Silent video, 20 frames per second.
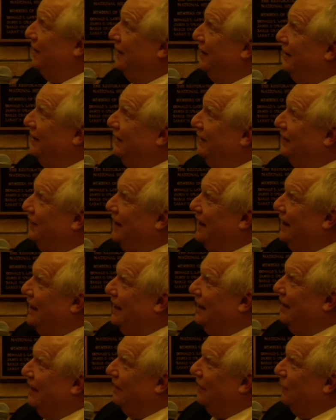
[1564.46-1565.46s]
is
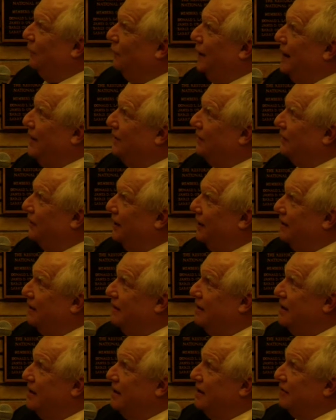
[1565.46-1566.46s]
the rendering
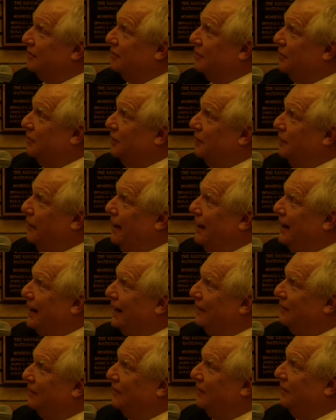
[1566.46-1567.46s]
for the panel
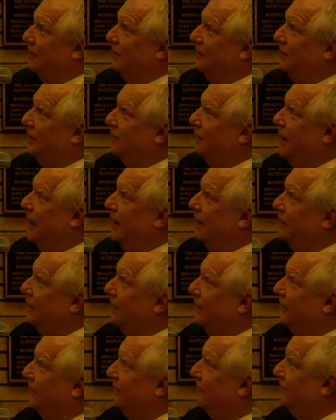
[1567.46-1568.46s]
of the good
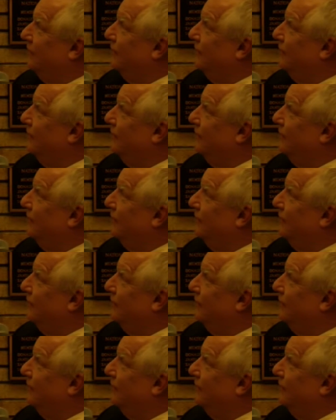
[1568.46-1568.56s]
commandments.